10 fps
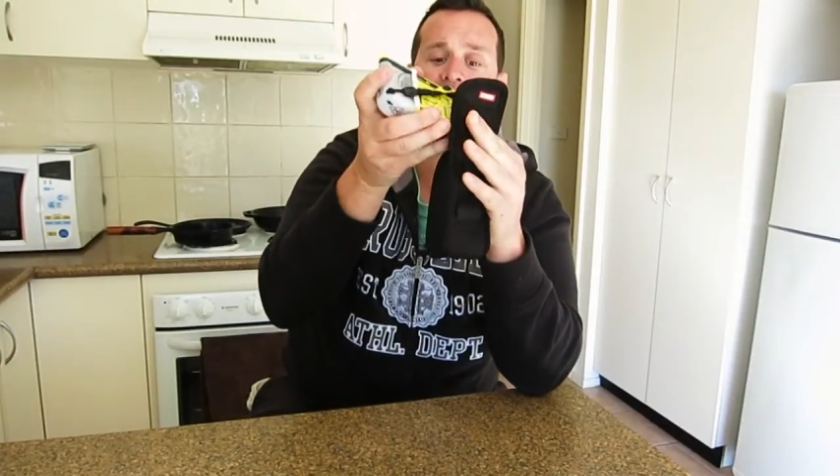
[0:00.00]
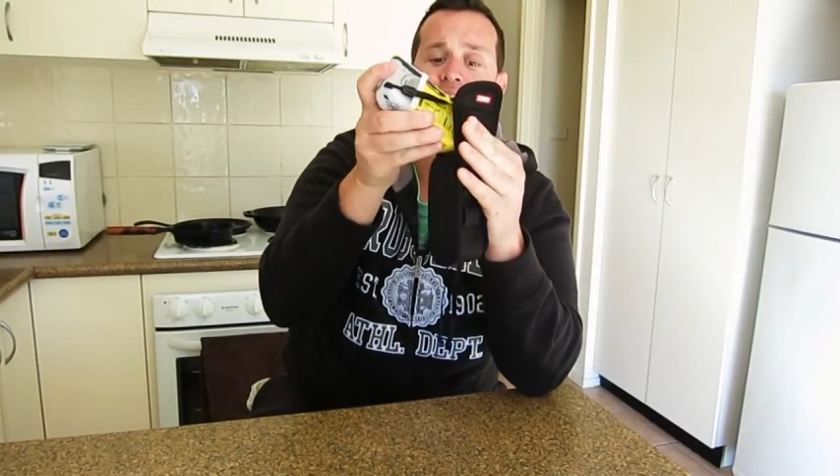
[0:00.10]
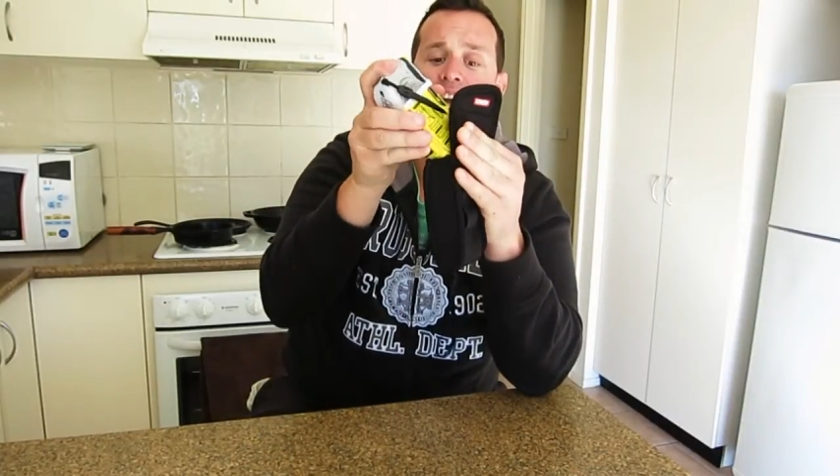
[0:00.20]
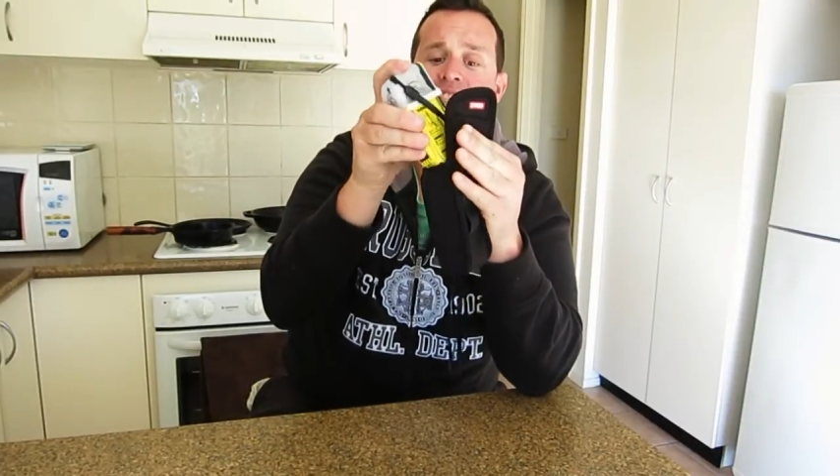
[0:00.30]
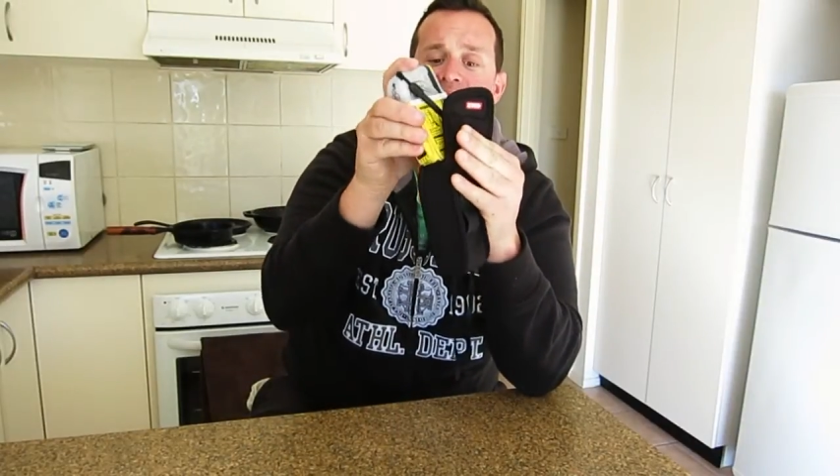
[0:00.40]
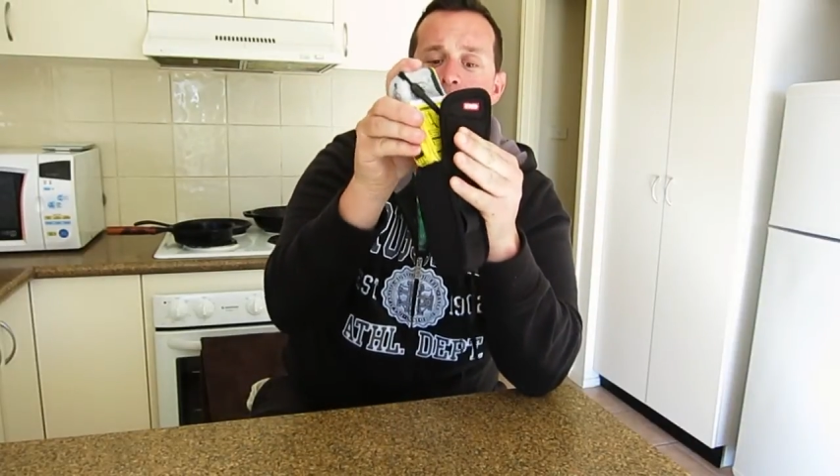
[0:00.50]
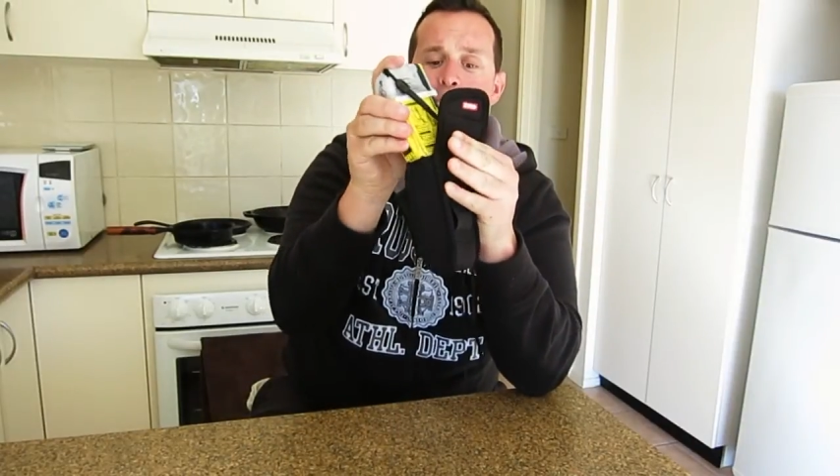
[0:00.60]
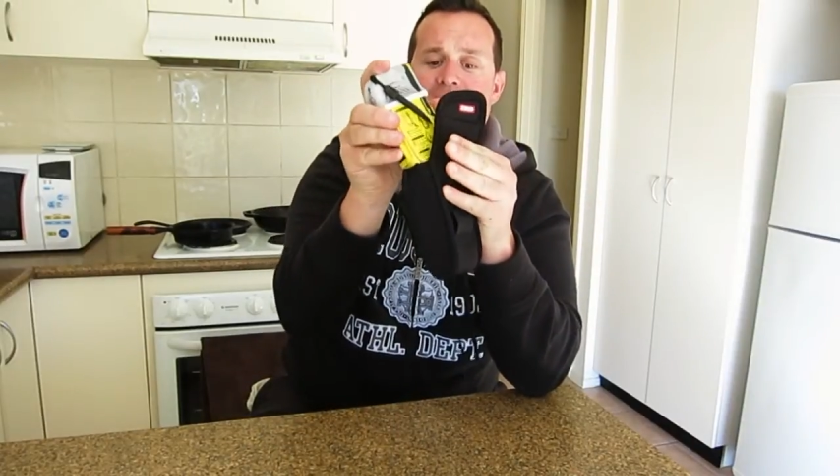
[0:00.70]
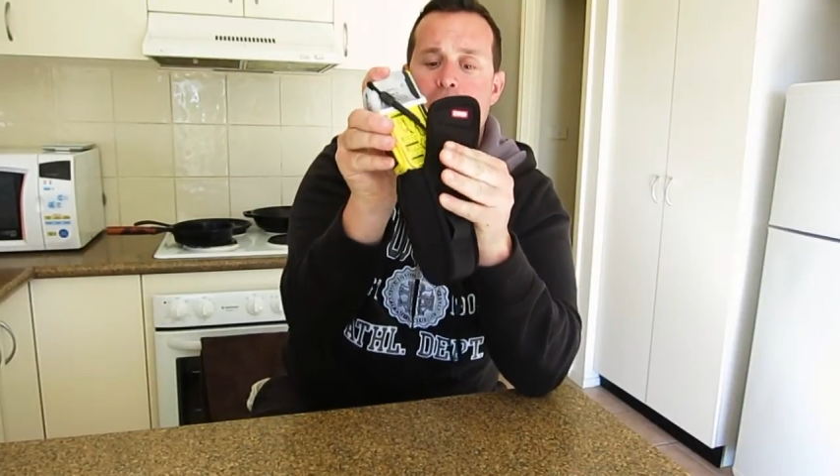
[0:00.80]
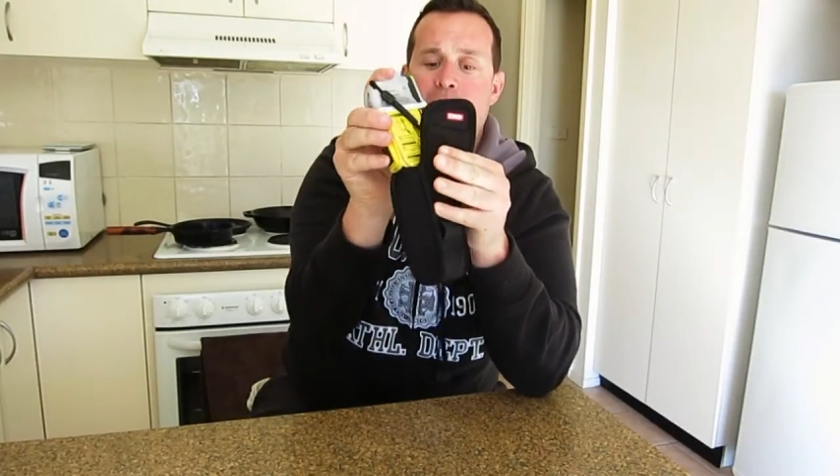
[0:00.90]
it goes in your
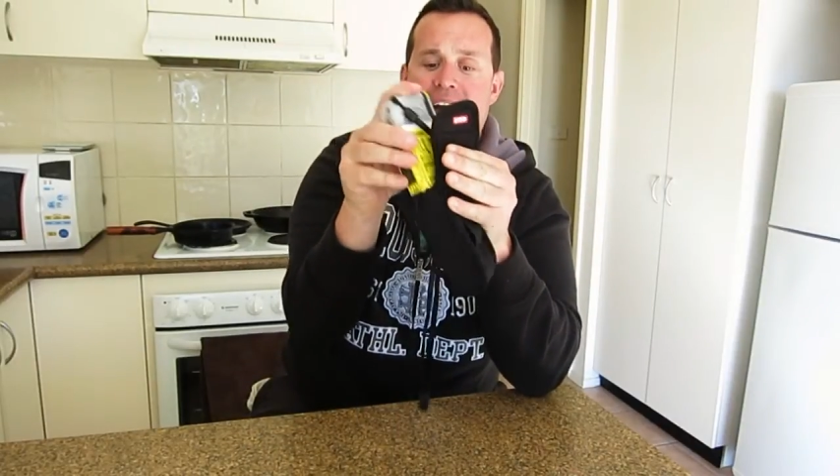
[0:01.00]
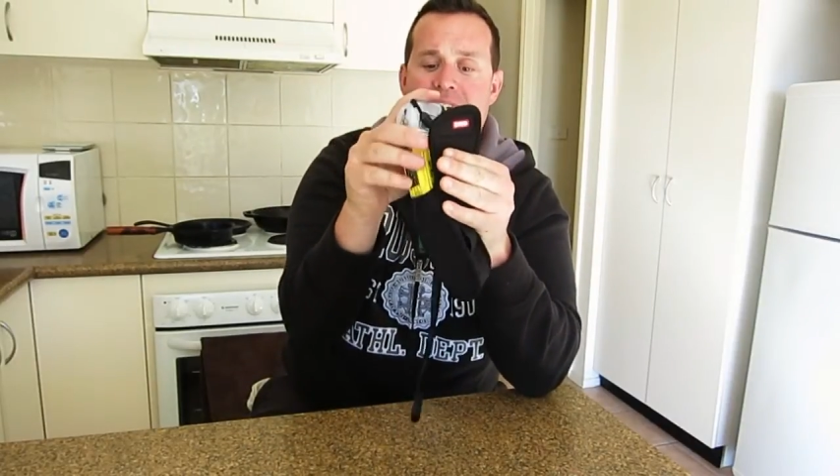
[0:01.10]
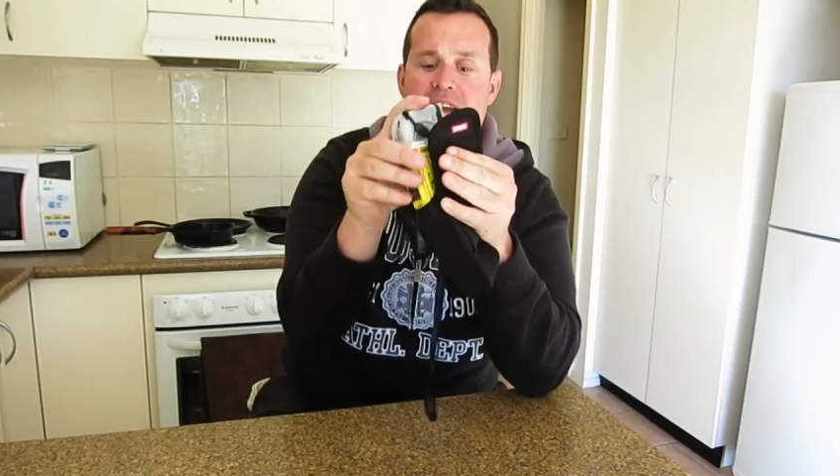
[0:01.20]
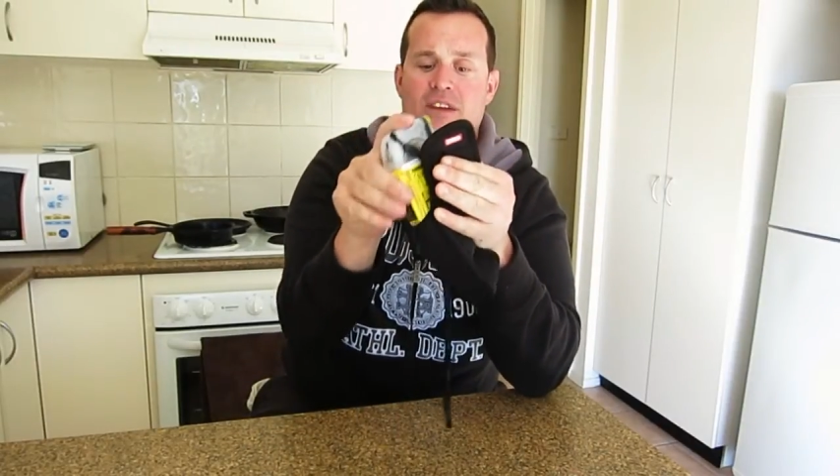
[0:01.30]
backpack.